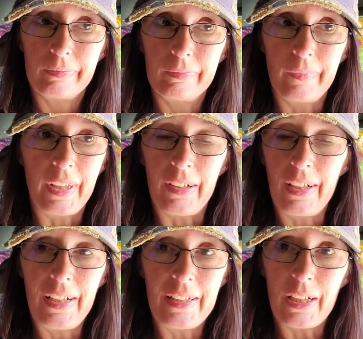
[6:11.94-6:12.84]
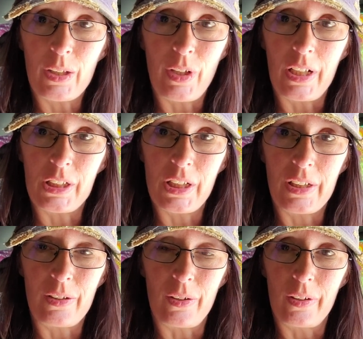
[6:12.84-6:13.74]
without any
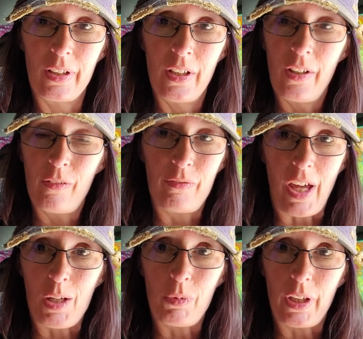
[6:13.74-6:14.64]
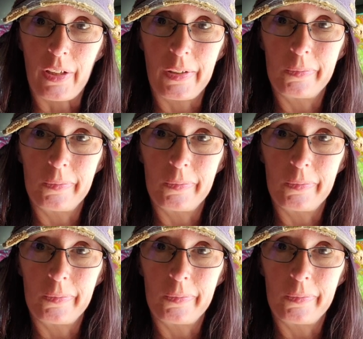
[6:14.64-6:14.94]
decoration or fabric,